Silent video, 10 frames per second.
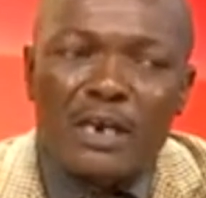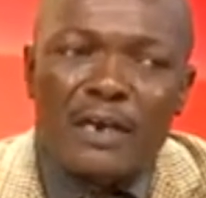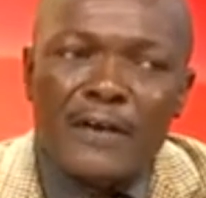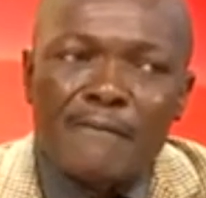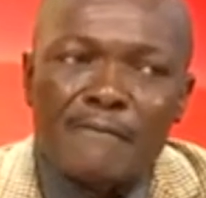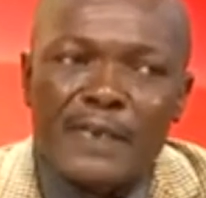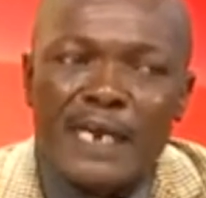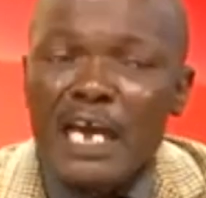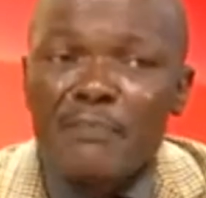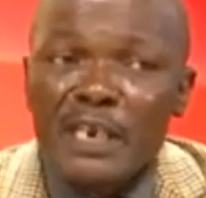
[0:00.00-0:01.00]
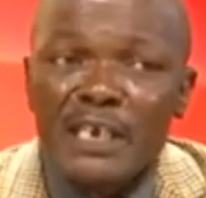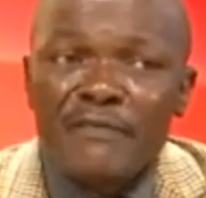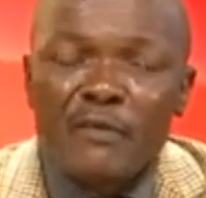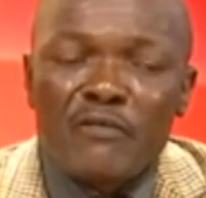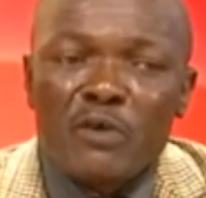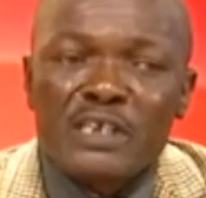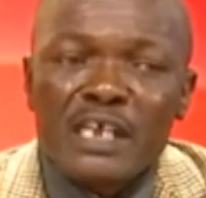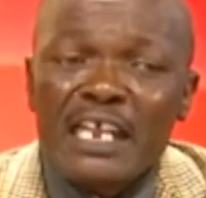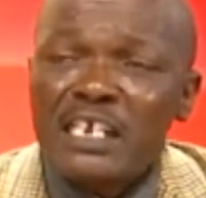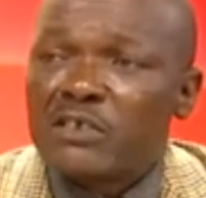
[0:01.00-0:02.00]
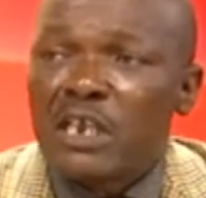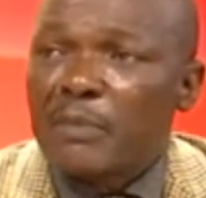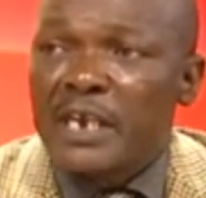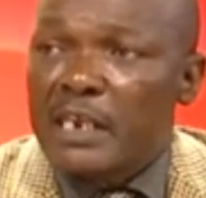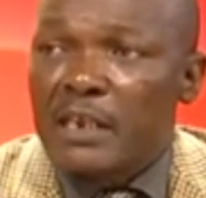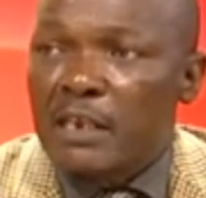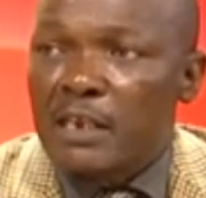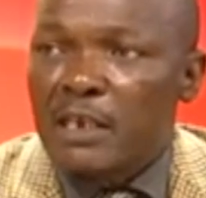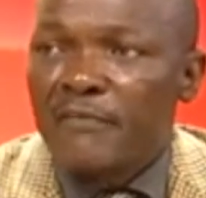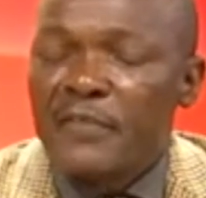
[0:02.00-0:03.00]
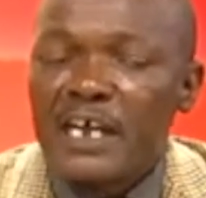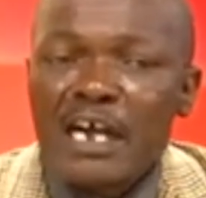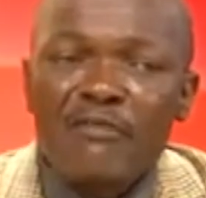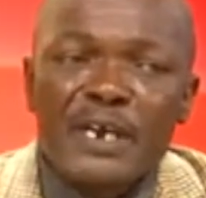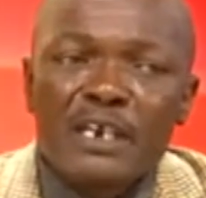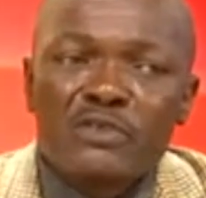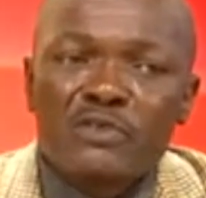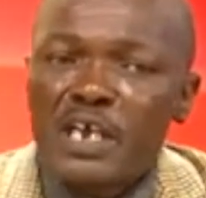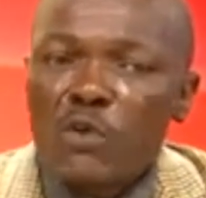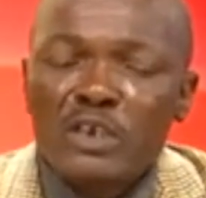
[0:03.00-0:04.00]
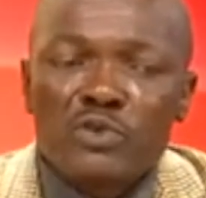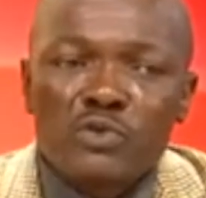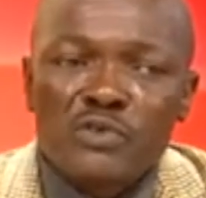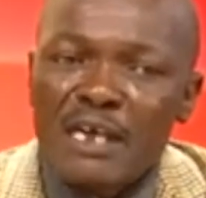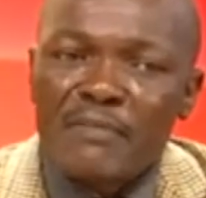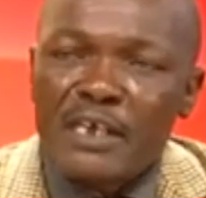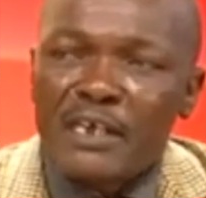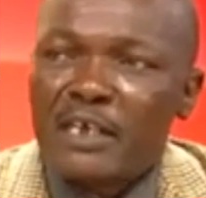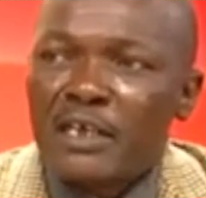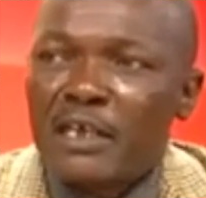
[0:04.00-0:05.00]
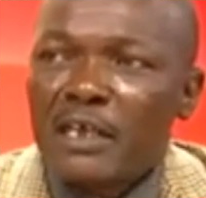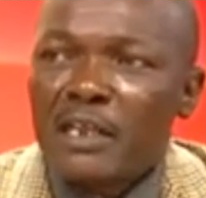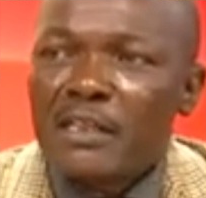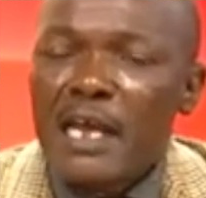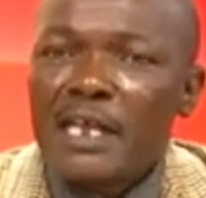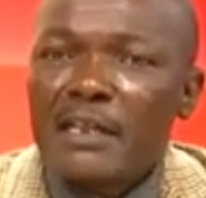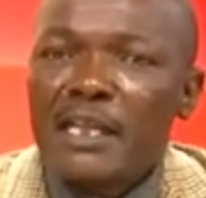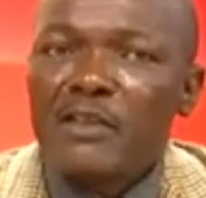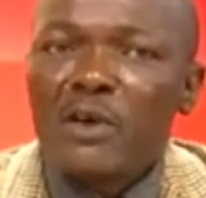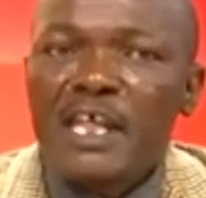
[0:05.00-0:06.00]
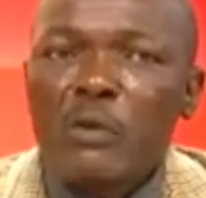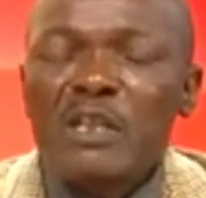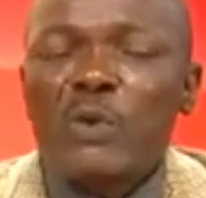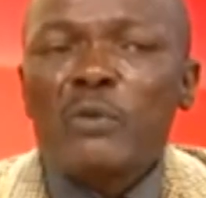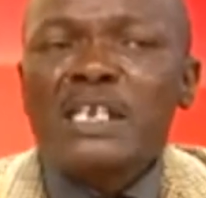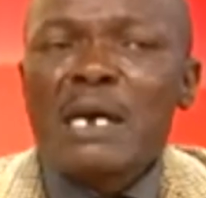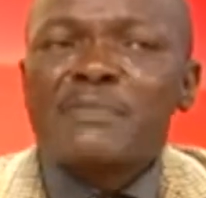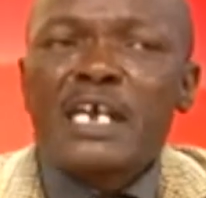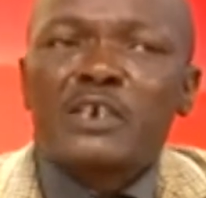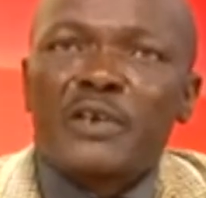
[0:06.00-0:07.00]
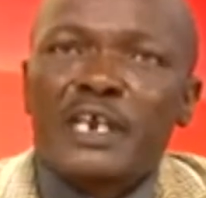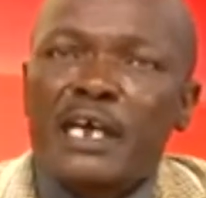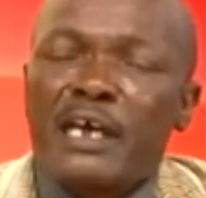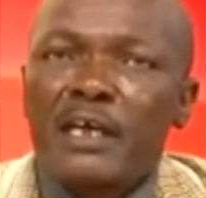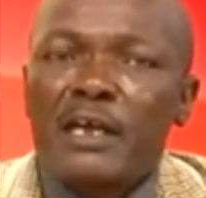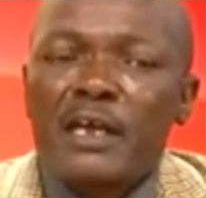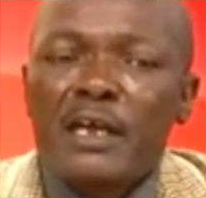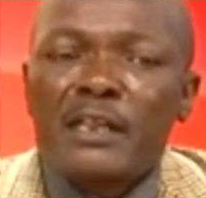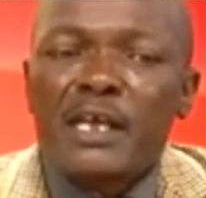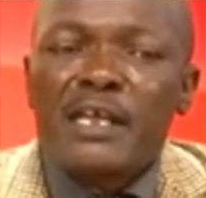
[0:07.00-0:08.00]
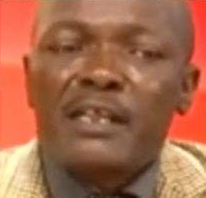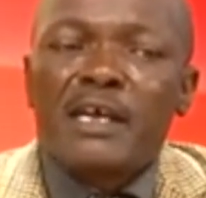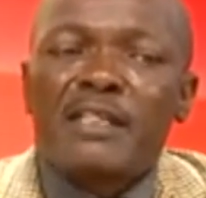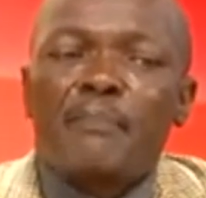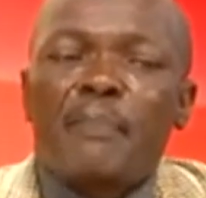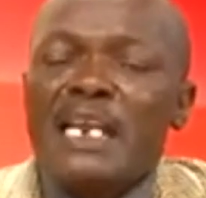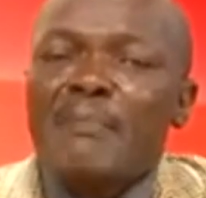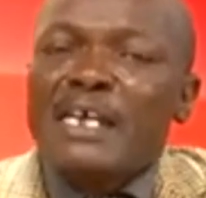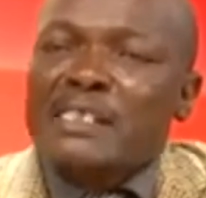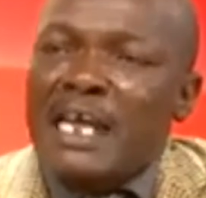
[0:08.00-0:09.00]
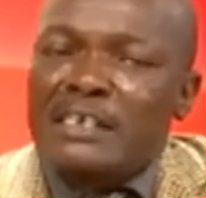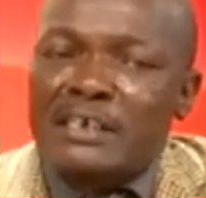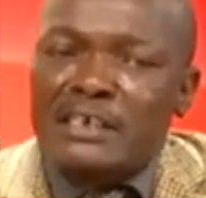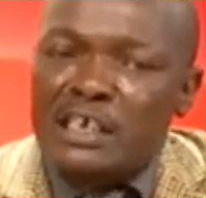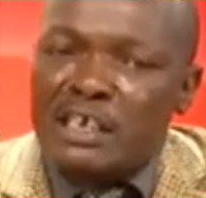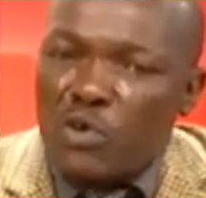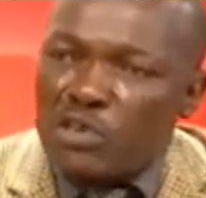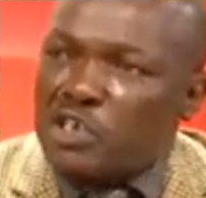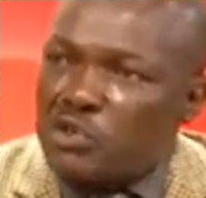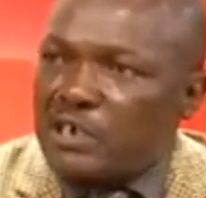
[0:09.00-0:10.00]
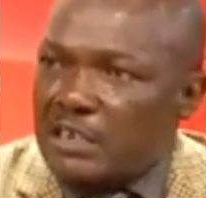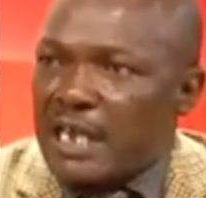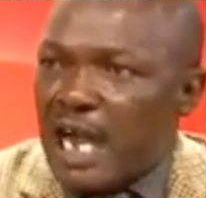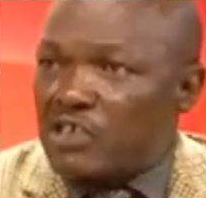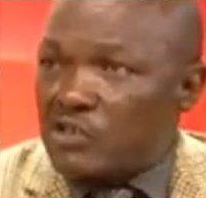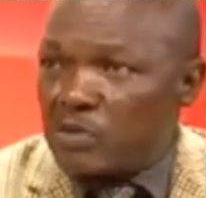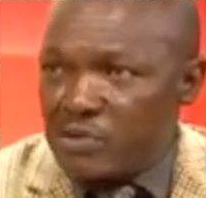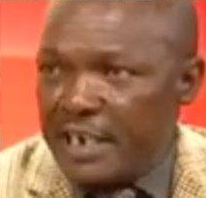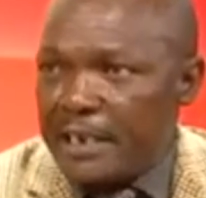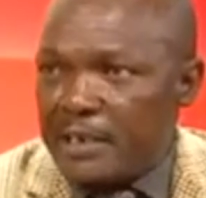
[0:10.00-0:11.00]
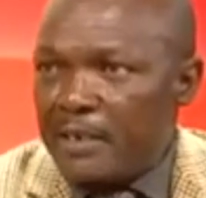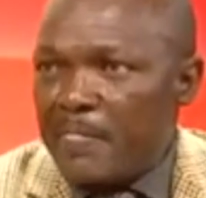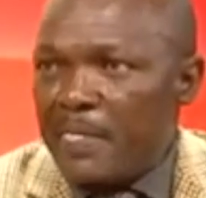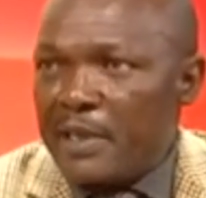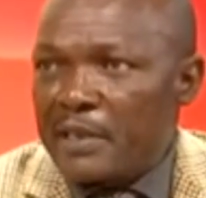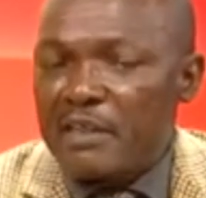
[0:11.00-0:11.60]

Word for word: um, and I believe, of course, that is not a big deal. If the government today want to do you something, say it's not a big deal. They're, they're, they're, no, the, what, what, I'm saying, Doreen, uh, the, the, the, the, parliament as it is constituted as of today, okay.